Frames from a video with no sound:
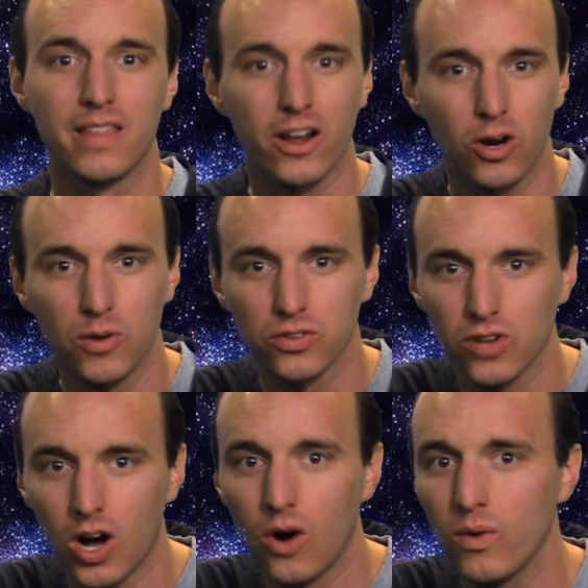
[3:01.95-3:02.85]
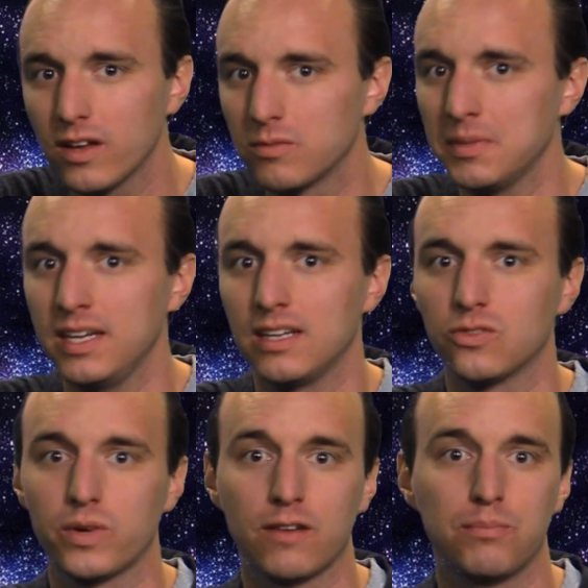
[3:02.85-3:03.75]
that almost always
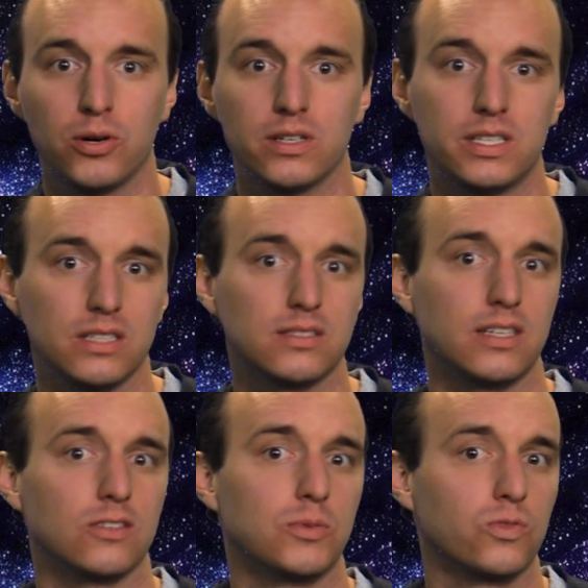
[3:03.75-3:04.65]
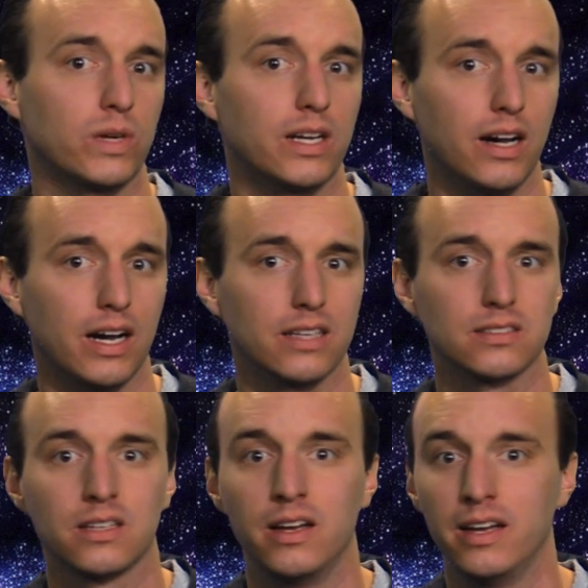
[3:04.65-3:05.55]
means we have put distance between
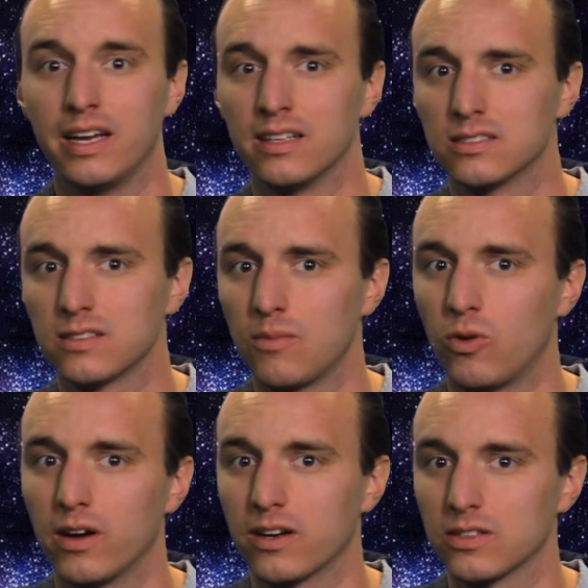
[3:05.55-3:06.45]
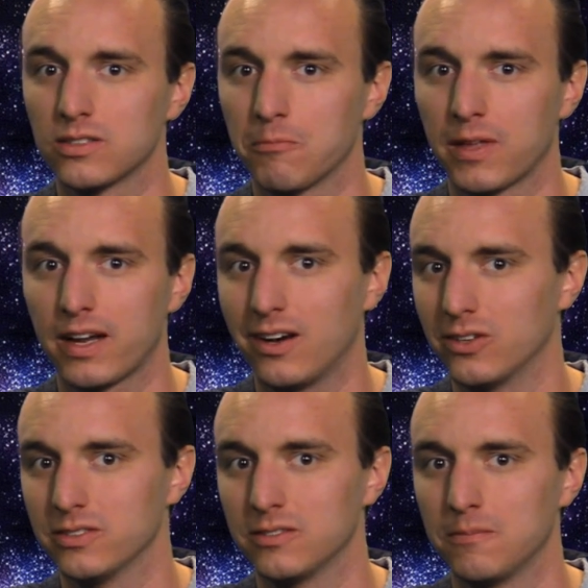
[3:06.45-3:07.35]
us and someone or something
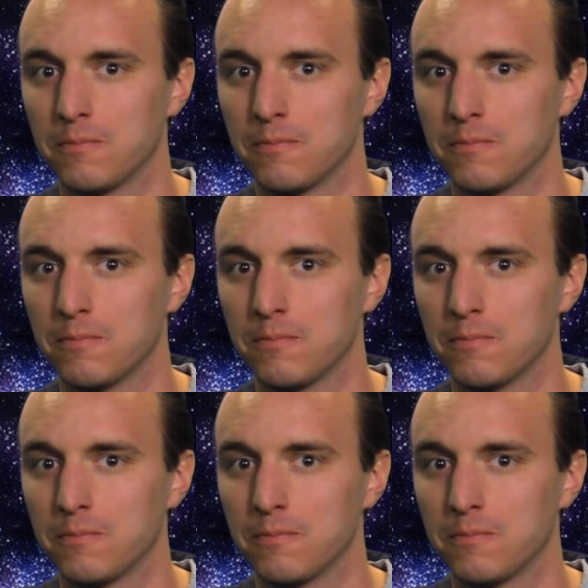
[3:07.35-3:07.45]
else.